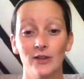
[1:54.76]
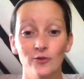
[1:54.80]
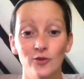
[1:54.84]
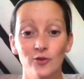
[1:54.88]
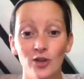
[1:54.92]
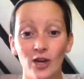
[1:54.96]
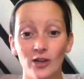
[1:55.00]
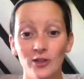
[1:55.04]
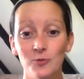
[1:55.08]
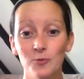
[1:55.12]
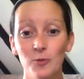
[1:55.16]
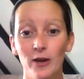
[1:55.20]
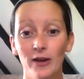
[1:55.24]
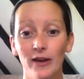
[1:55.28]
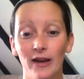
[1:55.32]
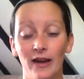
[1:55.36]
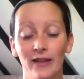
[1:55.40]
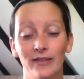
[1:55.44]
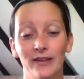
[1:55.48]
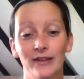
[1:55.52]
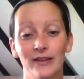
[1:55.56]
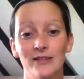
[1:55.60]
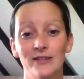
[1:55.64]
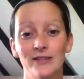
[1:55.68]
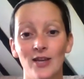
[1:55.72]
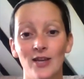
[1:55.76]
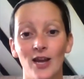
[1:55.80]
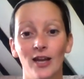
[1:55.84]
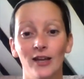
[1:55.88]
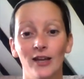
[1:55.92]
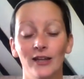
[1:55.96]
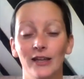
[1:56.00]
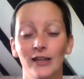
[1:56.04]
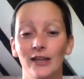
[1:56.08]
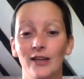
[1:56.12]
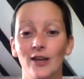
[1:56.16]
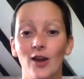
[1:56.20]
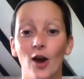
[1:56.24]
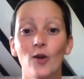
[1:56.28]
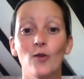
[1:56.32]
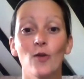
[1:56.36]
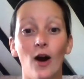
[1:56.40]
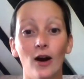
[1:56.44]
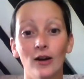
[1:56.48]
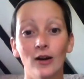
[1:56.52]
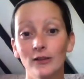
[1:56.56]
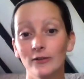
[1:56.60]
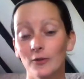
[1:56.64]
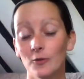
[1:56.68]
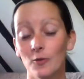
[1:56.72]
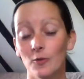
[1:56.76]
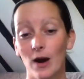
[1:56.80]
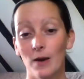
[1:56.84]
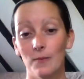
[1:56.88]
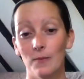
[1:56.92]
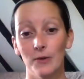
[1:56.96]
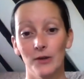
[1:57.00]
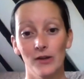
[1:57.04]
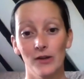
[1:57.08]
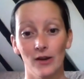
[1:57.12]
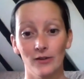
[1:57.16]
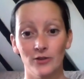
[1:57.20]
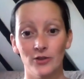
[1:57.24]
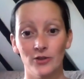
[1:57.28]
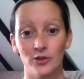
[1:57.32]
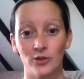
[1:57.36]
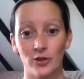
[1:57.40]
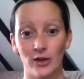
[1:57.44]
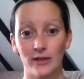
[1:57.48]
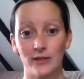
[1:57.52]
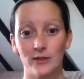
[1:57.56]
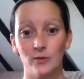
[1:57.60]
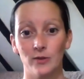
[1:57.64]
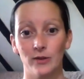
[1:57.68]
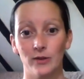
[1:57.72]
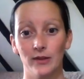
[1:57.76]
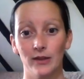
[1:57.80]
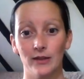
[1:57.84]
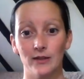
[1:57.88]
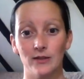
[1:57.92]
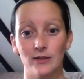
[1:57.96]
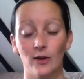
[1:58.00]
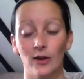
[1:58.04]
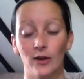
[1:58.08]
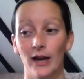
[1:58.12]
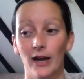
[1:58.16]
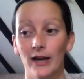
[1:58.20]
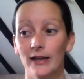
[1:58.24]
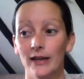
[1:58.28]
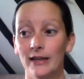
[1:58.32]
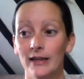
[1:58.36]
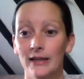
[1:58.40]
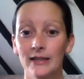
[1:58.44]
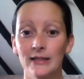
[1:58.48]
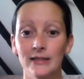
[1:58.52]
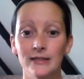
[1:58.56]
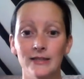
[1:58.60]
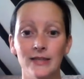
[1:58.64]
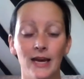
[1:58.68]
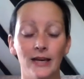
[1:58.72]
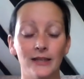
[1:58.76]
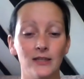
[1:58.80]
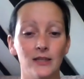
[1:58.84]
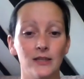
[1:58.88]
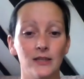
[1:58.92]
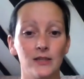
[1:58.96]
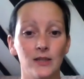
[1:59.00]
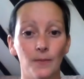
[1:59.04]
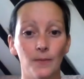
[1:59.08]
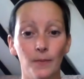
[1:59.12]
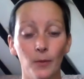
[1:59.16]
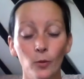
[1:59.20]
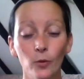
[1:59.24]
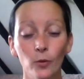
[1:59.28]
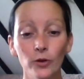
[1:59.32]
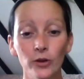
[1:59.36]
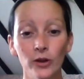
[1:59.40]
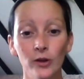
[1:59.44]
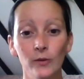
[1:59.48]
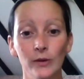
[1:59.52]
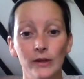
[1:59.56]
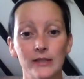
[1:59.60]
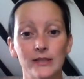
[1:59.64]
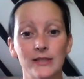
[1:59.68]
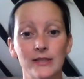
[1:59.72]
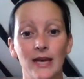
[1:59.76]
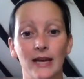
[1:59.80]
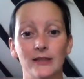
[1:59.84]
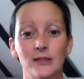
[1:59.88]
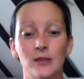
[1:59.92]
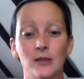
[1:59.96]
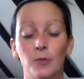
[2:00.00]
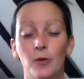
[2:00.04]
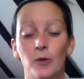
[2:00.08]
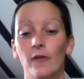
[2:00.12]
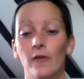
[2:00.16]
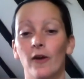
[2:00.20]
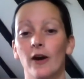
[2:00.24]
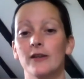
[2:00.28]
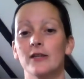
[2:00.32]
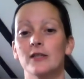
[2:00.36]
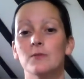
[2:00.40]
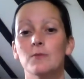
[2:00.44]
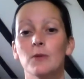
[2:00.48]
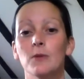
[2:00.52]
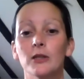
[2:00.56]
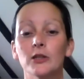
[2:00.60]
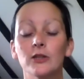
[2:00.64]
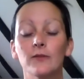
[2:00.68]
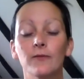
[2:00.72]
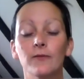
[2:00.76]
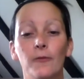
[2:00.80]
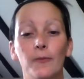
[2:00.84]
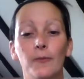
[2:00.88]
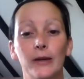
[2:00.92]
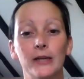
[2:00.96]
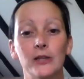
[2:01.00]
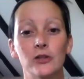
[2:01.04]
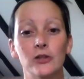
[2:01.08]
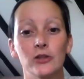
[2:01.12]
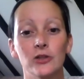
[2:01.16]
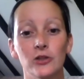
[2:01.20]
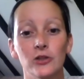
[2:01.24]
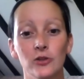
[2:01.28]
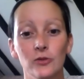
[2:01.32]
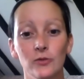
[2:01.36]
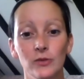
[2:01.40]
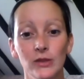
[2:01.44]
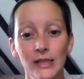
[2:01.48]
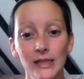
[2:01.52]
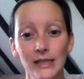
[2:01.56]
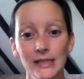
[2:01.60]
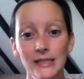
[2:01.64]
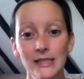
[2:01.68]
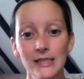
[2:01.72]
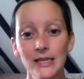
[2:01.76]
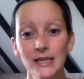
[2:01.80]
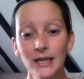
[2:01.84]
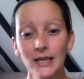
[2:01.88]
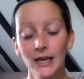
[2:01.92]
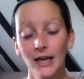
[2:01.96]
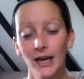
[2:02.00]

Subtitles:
judgment and there's certainly no overwhelm and no stress with this, okay? It is there to support you. It's there to provide as much information as you need